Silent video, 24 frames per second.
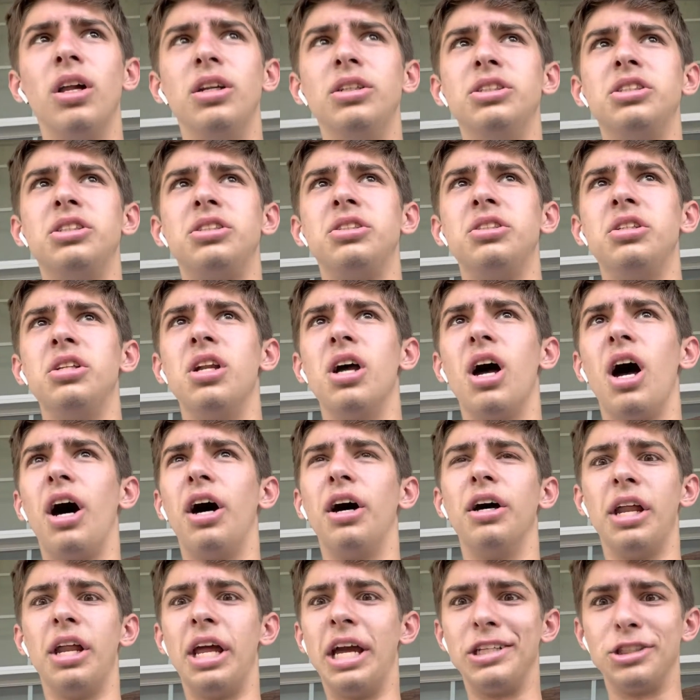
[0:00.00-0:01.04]
Just,
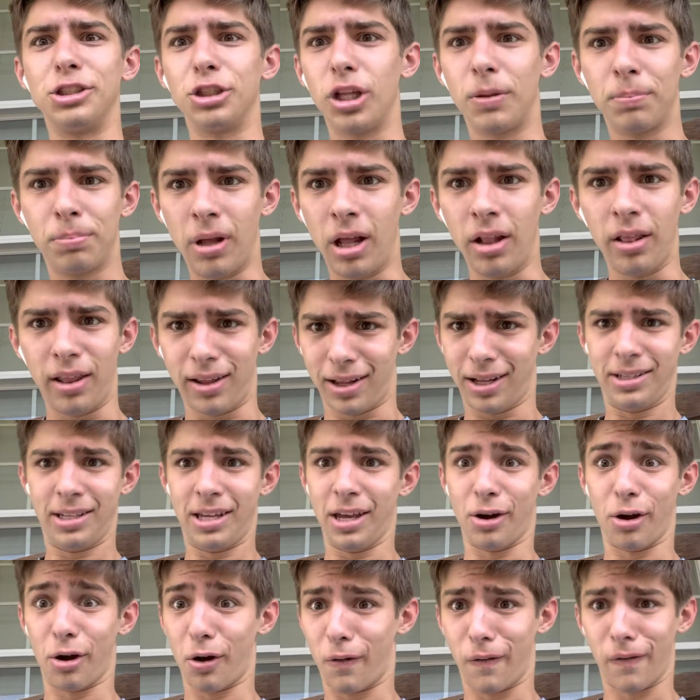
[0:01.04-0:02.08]
uh, Angela plotline,
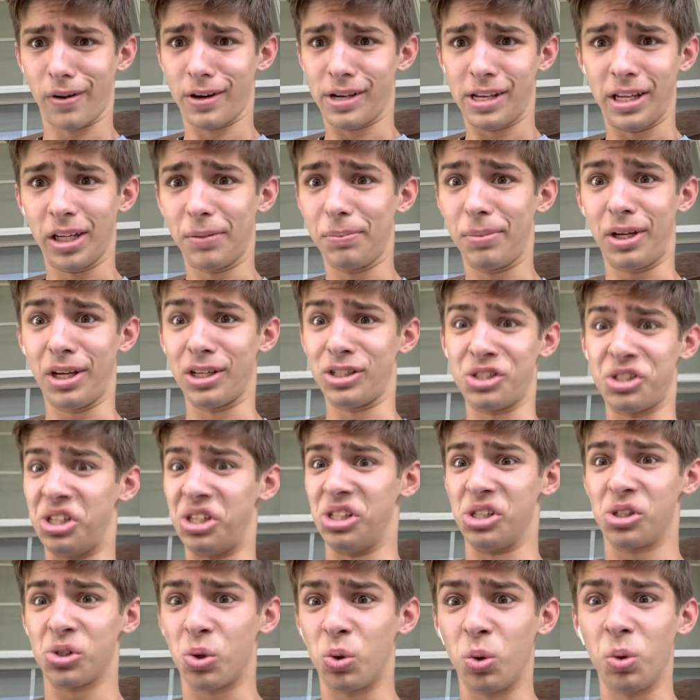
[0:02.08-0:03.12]
get her in here because
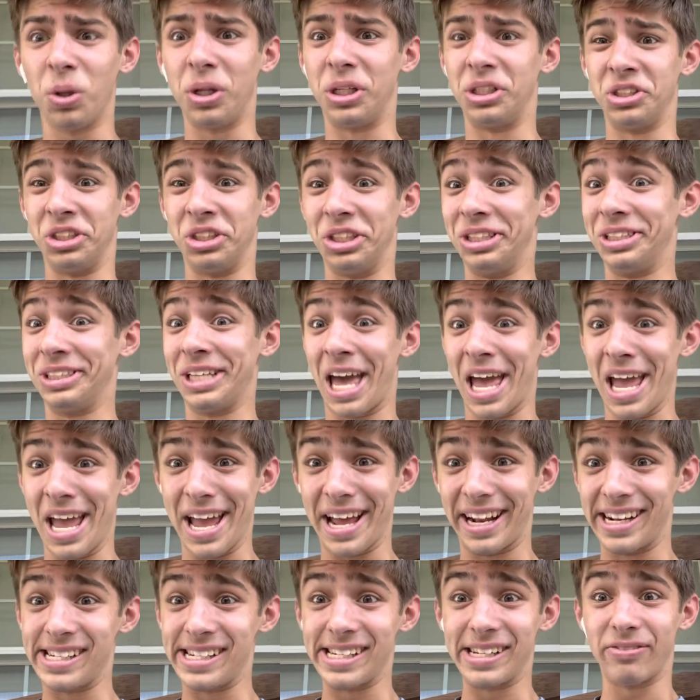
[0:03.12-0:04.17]
she's cool and she's gay
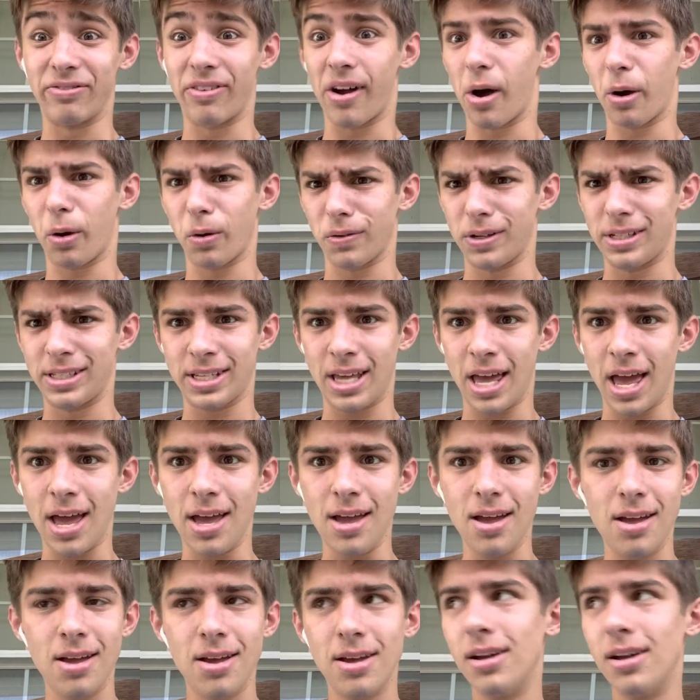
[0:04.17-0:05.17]
and if Valkyrie's gay.